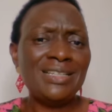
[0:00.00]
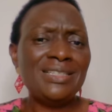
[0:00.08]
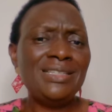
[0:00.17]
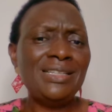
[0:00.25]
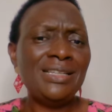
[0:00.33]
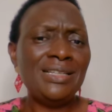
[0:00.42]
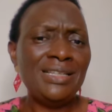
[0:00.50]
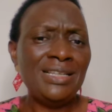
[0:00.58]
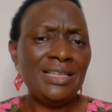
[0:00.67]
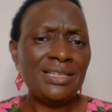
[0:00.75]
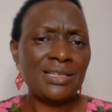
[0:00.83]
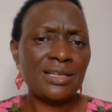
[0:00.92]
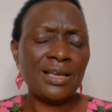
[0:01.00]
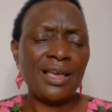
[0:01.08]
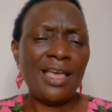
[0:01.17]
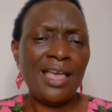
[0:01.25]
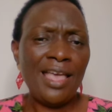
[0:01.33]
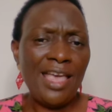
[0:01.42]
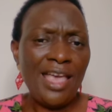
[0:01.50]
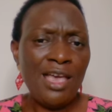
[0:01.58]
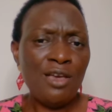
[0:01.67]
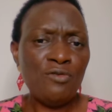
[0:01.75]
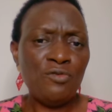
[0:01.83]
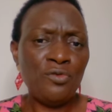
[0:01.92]
Delete
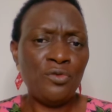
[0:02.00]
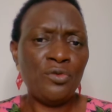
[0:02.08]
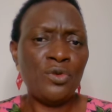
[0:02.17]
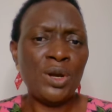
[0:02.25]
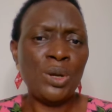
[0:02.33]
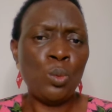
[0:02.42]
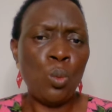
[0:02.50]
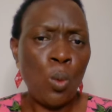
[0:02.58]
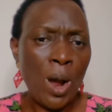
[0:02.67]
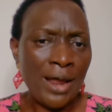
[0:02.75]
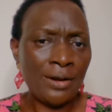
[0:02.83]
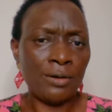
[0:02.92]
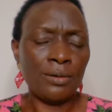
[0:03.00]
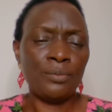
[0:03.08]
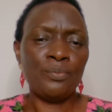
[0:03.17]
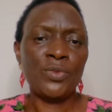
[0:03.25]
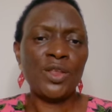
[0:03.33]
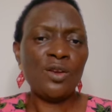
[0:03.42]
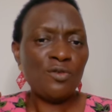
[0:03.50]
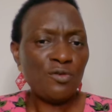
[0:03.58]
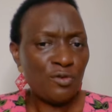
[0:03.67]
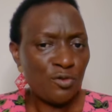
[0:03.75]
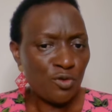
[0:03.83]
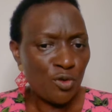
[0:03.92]
everyone
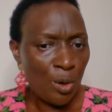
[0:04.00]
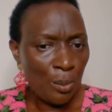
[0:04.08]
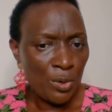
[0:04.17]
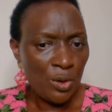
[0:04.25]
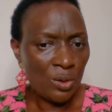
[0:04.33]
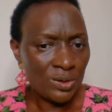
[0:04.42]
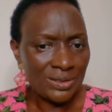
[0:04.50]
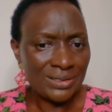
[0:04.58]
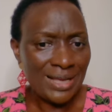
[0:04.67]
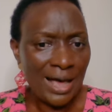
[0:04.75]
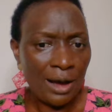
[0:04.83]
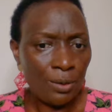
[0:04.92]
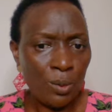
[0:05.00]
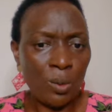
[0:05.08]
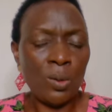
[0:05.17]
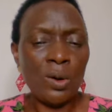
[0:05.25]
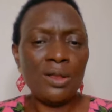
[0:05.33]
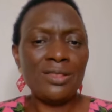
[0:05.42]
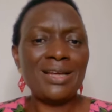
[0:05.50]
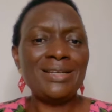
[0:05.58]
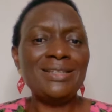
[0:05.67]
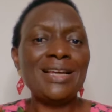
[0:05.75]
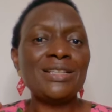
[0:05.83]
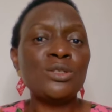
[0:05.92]
from your circle
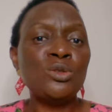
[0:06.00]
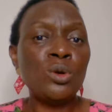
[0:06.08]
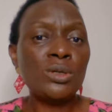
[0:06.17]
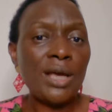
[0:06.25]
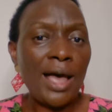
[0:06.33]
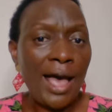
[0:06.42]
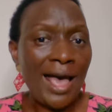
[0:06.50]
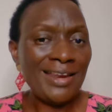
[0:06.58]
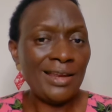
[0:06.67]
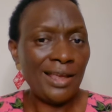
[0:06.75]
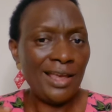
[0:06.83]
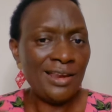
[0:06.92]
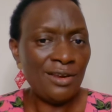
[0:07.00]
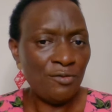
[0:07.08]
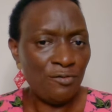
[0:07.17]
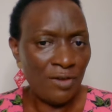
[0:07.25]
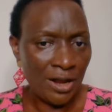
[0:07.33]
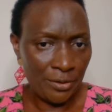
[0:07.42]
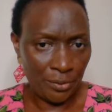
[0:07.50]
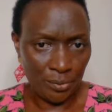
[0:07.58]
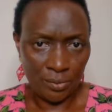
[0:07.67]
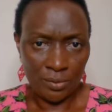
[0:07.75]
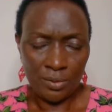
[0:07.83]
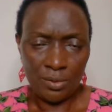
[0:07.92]
that does not add any
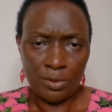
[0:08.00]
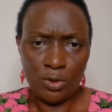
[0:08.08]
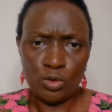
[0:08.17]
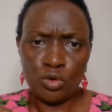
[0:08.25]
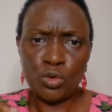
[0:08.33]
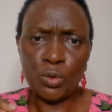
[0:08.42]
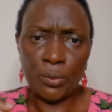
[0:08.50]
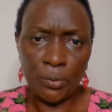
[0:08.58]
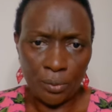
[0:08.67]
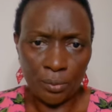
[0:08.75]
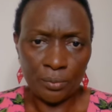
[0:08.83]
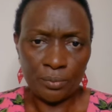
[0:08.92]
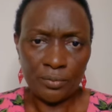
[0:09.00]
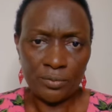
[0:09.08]
value to you.